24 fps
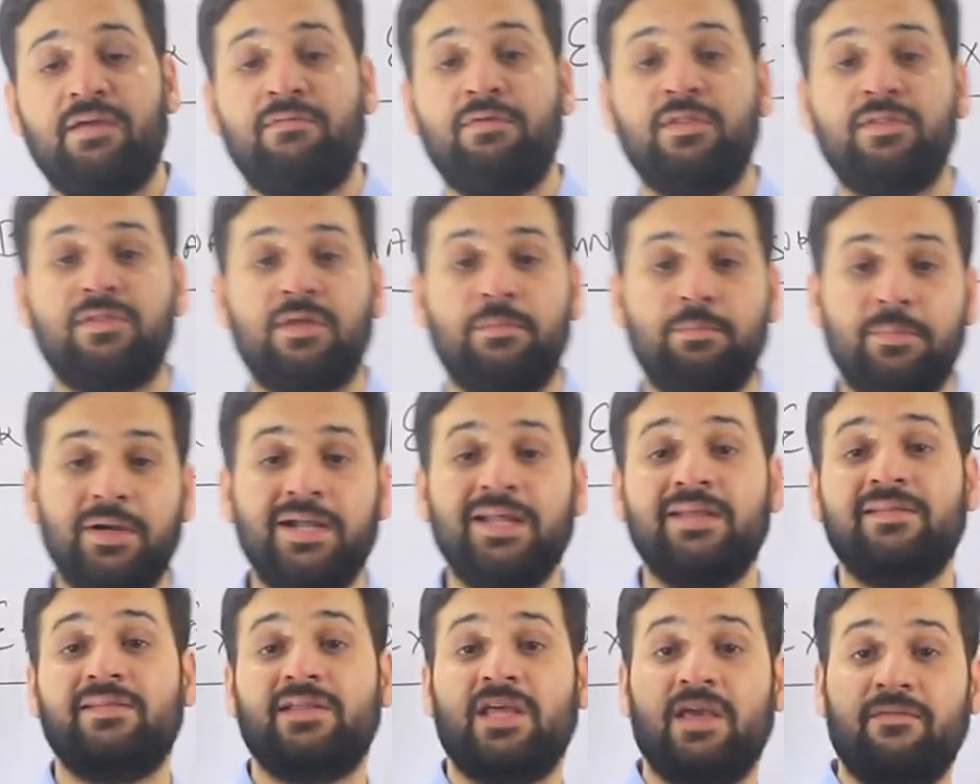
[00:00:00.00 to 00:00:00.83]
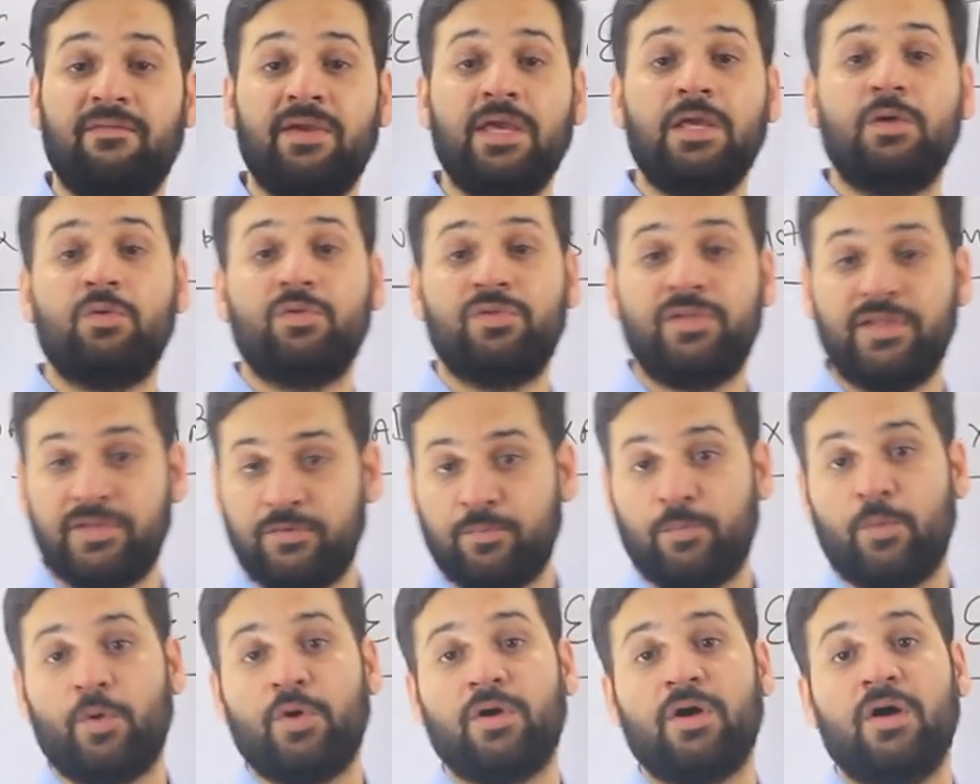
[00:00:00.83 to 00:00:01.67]
even somebody is giving you this
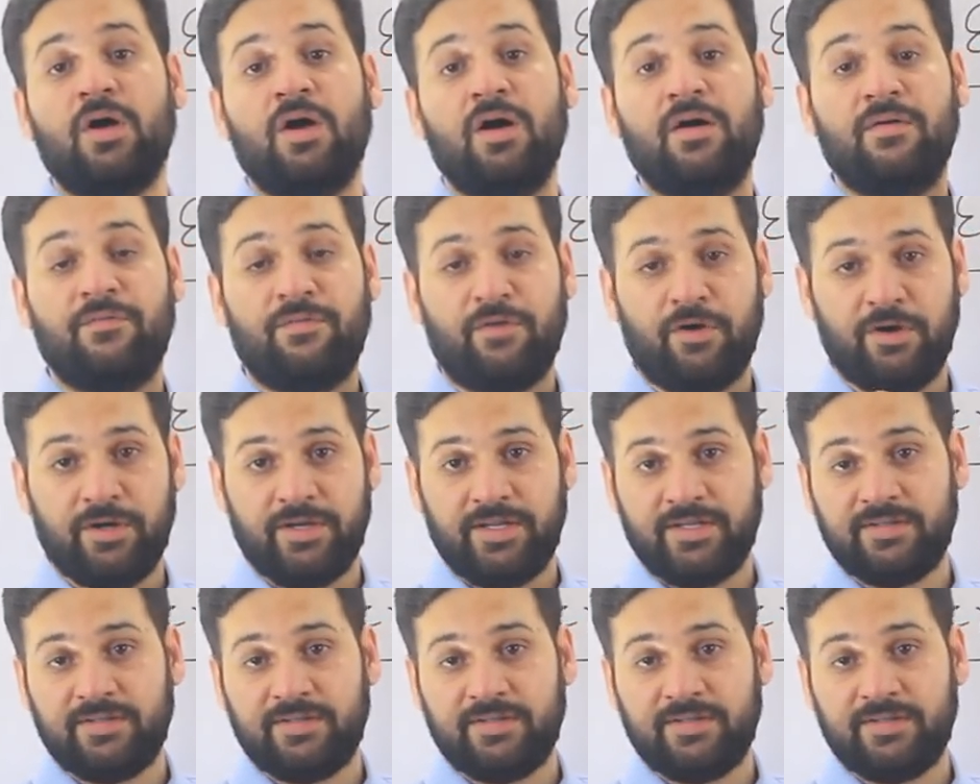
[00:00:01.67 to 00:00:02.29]
book for